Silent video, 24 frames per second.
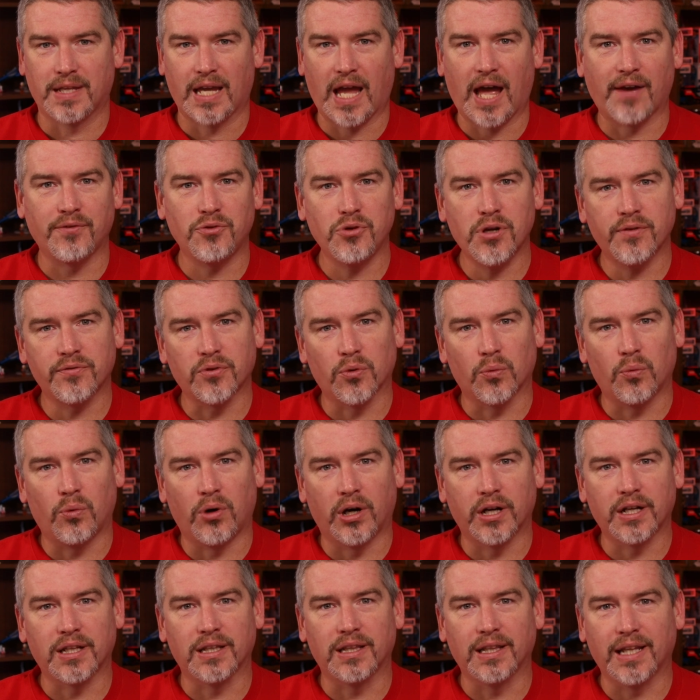Have you ever
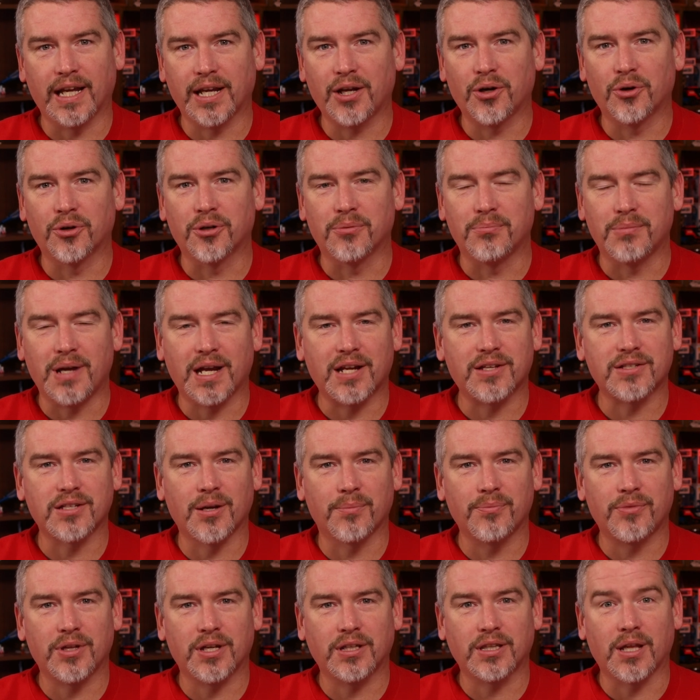wanted Lego to make
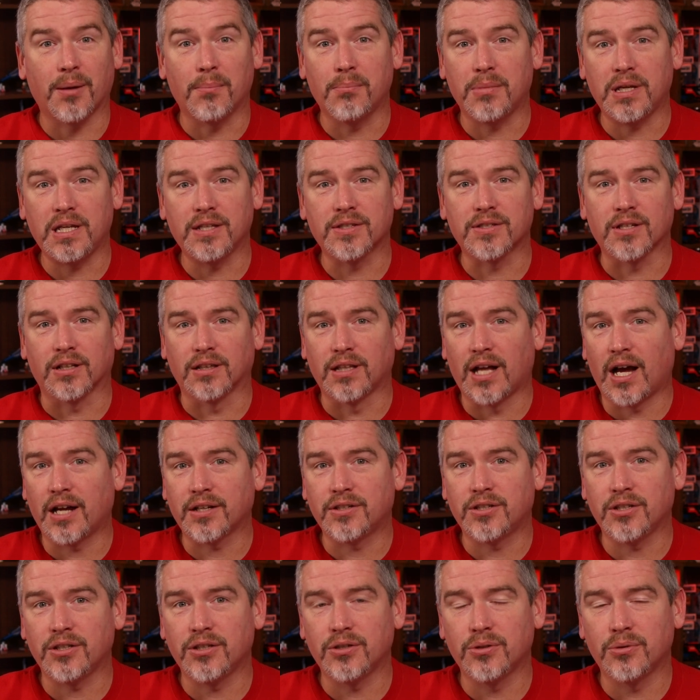something that means a lot
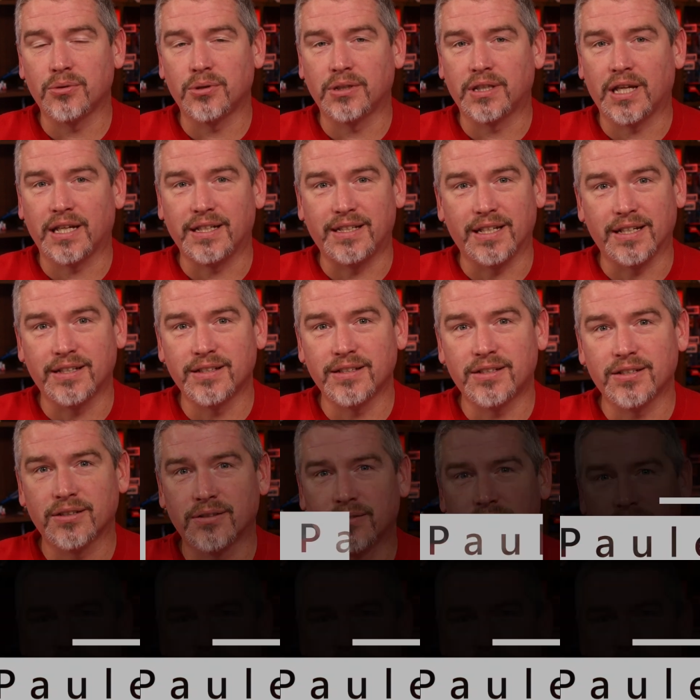to you and they didn't?